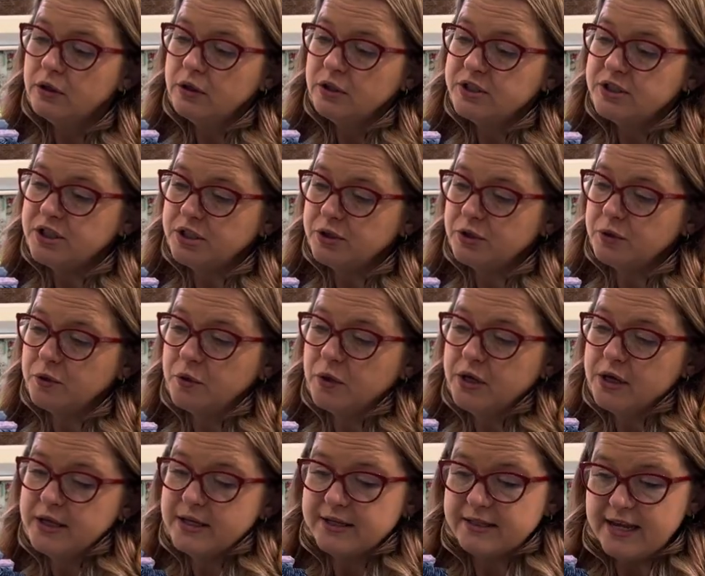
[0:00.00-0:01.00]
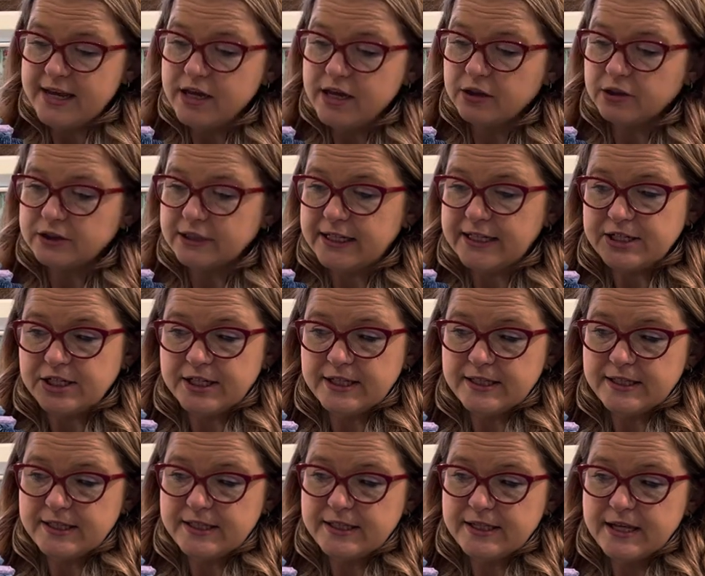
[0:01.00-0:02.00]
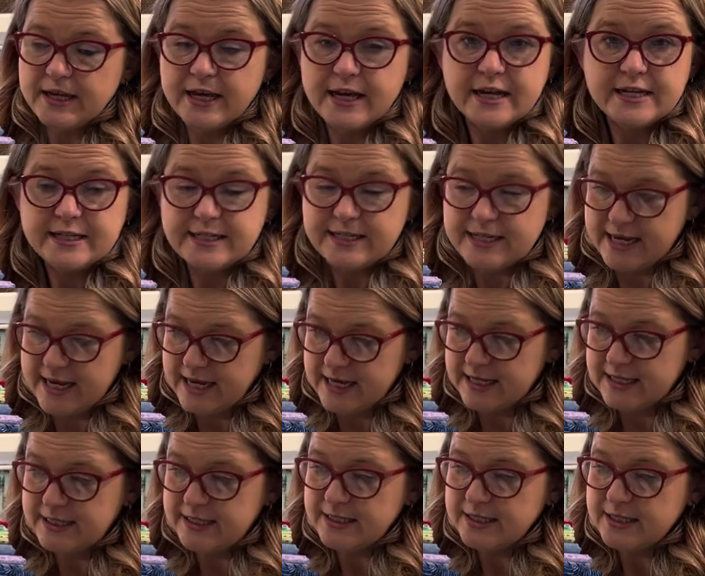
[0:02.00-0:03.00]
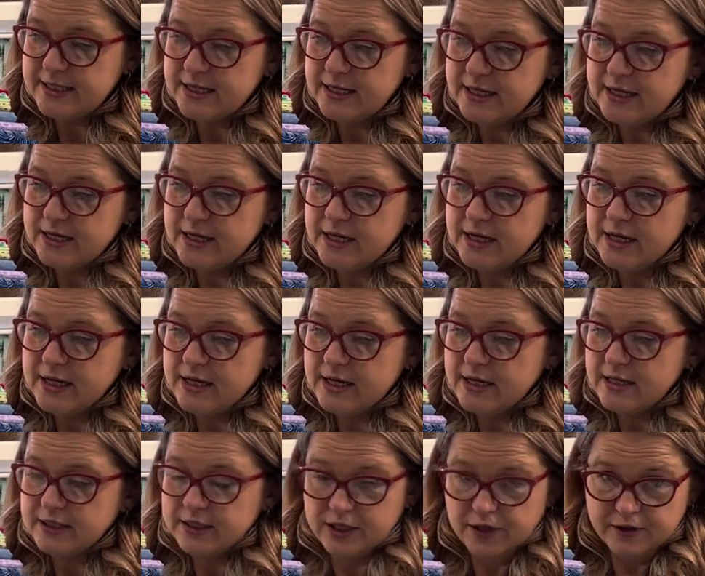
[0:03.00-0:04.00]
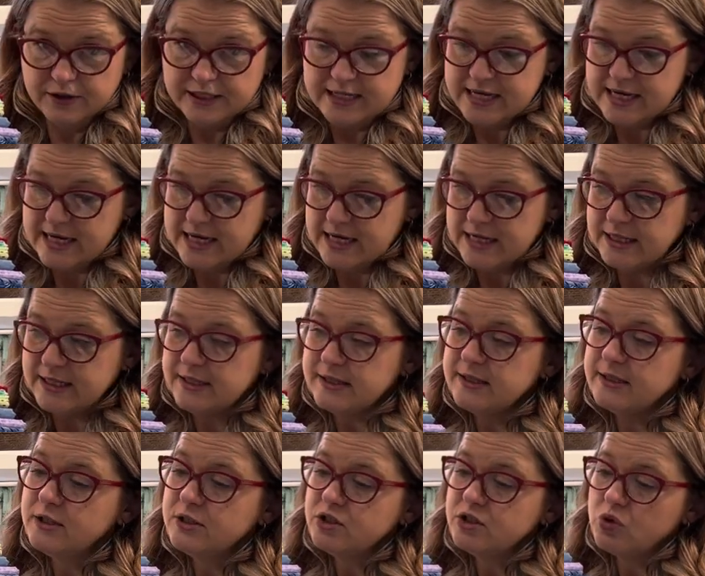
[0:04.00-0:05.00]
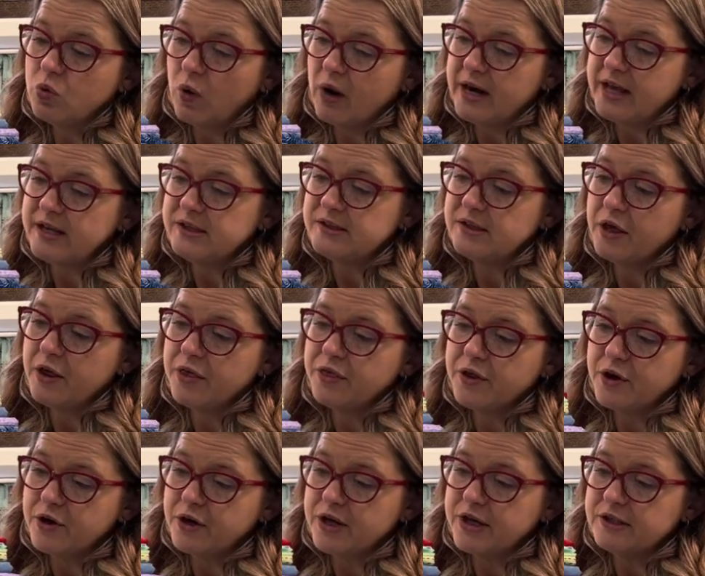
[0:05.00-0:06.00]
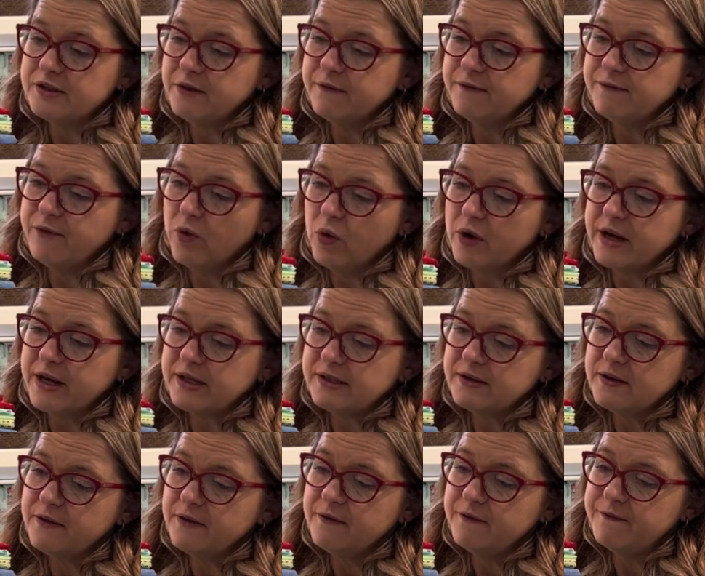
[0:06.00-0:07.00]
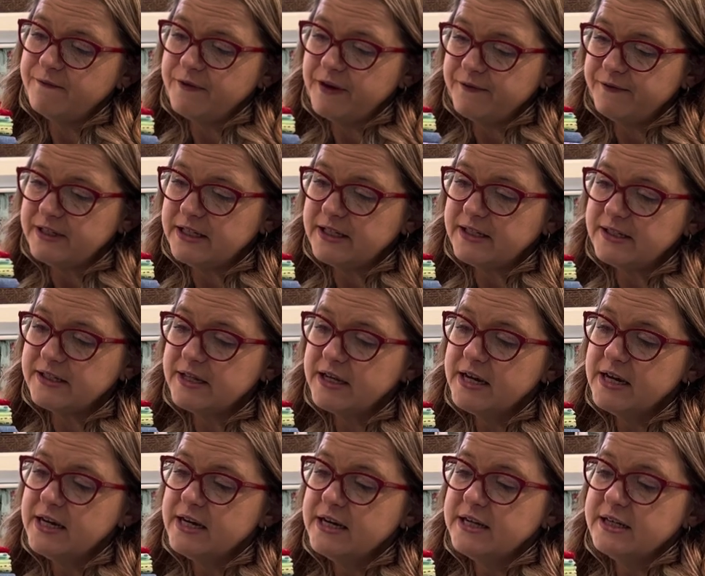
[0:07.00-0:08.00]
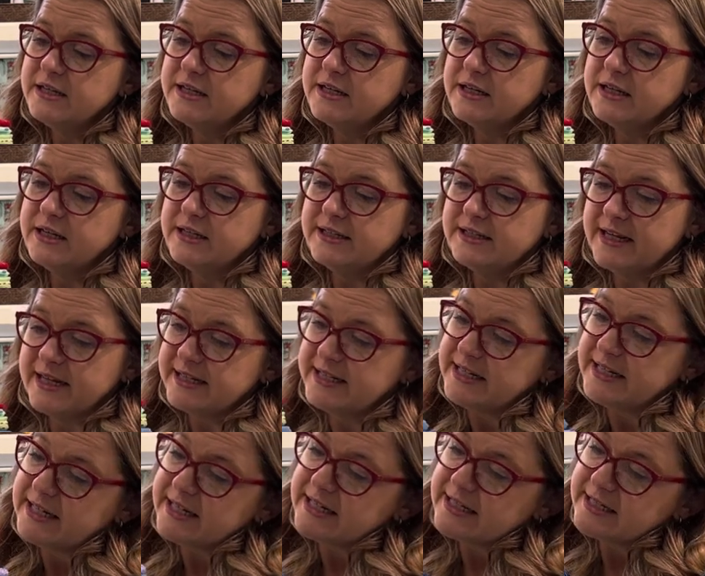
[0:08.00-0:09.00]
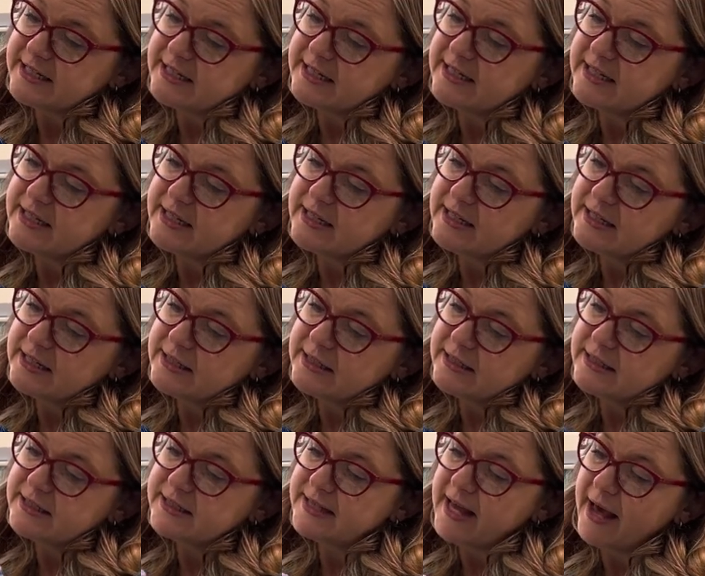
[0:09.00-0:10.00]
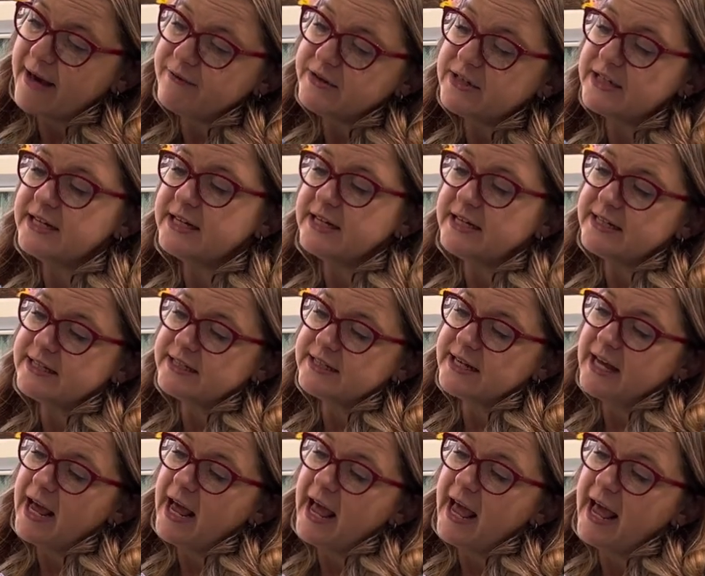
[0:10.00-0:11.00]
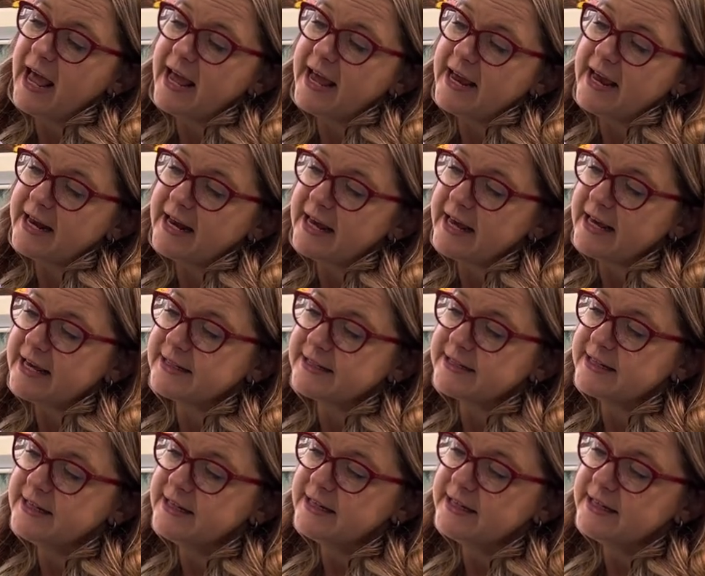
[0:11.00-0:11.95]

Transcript: to single digits, tens, you know, the teens, 20s, 30s, 40s, 50s, 60s, 70s, 80s,